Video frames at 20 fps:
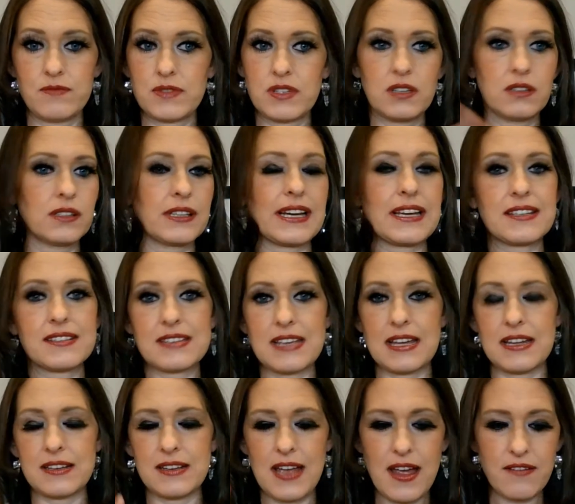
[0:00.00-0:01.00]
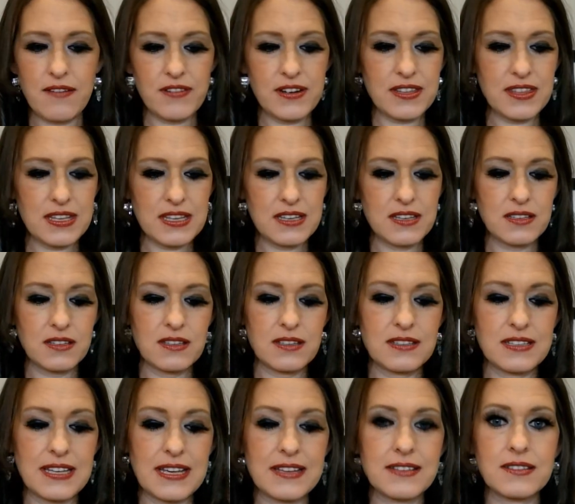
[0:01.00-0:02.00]
Like I said, everything
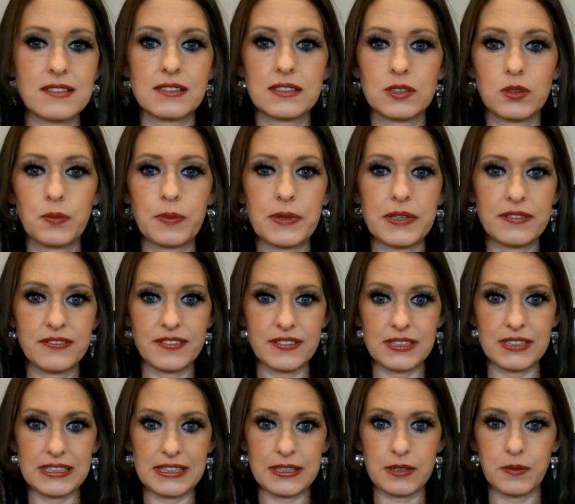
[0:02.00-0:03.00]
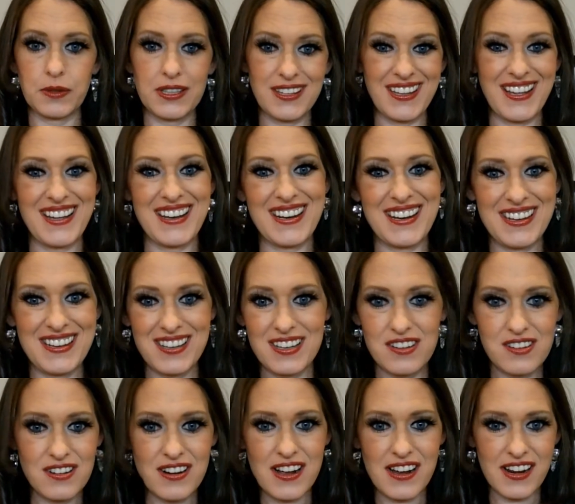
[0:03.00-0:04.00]
takes a little bit of fiddling with, and
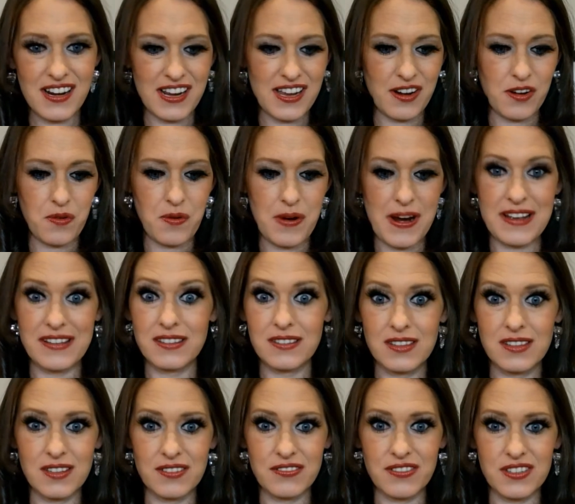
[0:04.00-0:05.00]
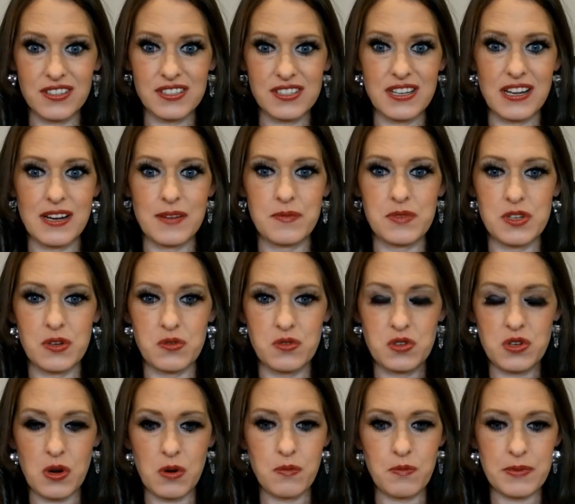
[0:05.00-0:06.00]
you're not going to get it right the first time. So
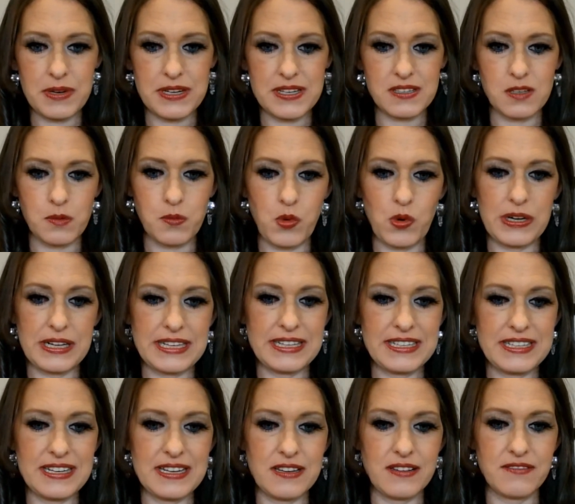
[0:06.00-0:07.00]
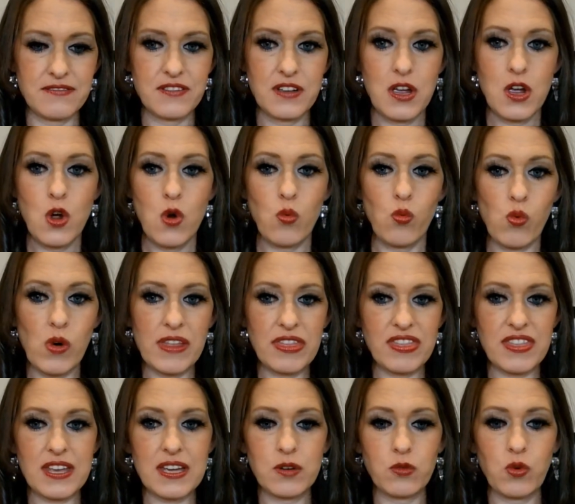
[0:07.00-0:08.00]
don't be disappointed if one
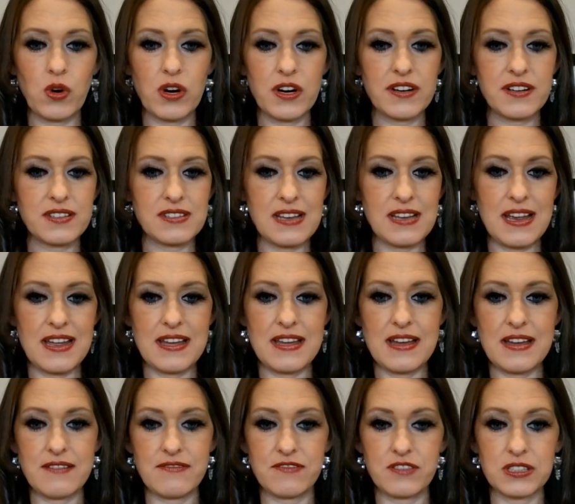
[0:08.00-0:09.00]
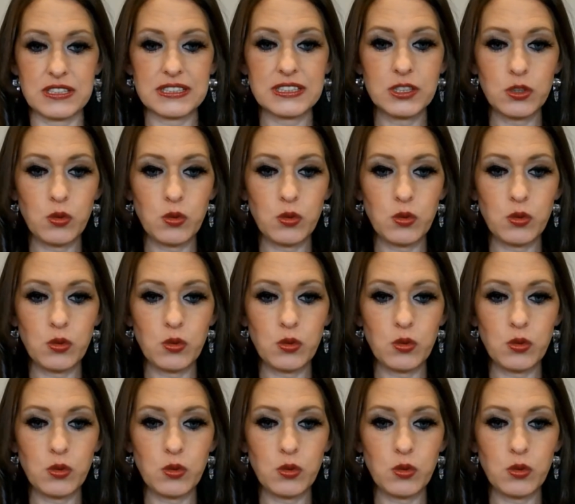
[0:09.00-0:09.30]
thing works for a little